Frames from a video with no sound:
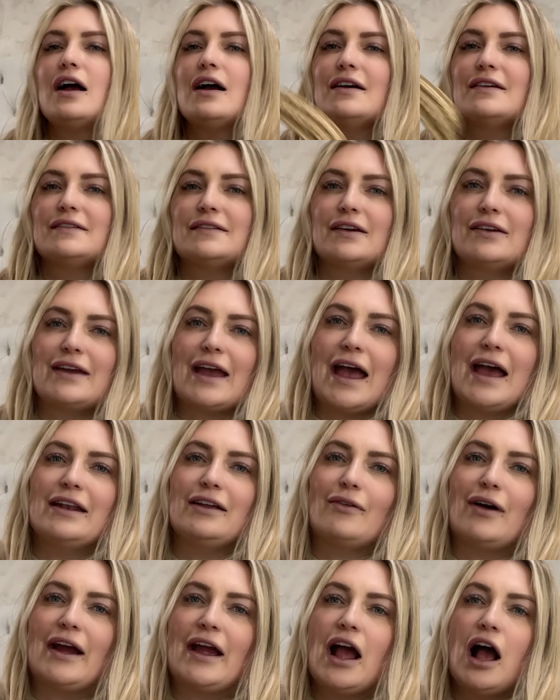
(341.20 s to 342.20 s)
so yeah
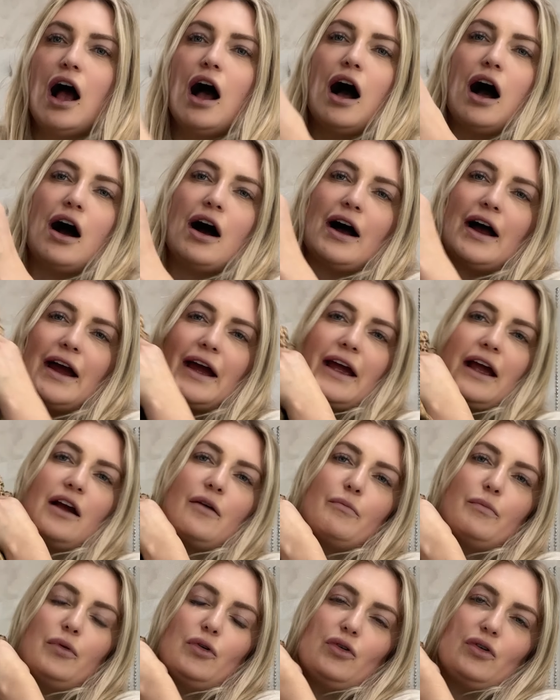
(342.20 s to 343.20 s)
anyway i
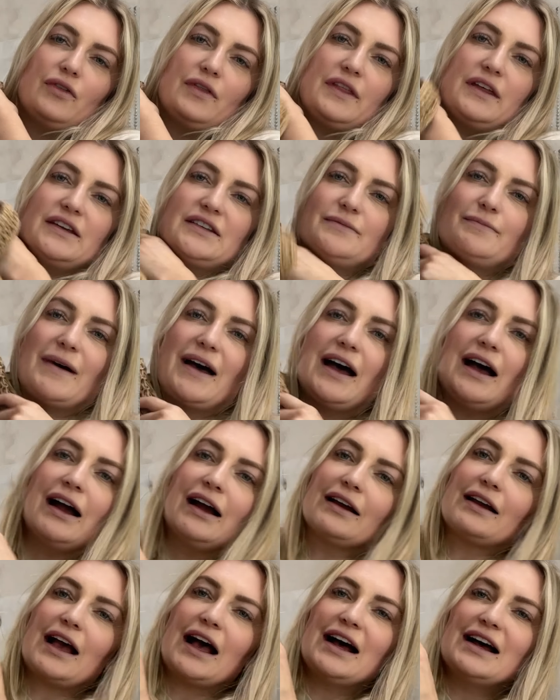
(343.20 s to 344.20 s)
bought this
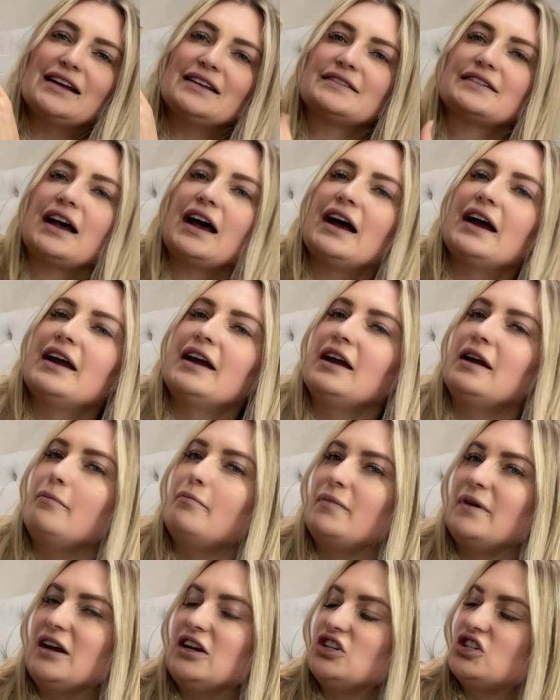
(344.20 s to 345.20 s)
bag as a
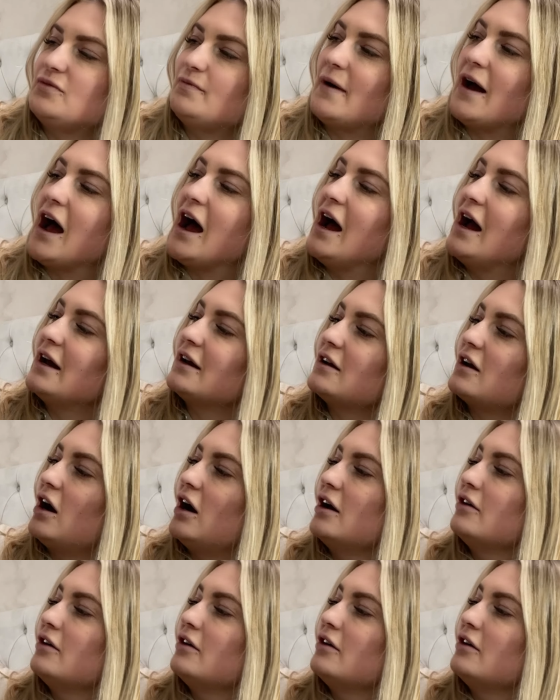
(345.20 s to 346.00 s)
beach bag i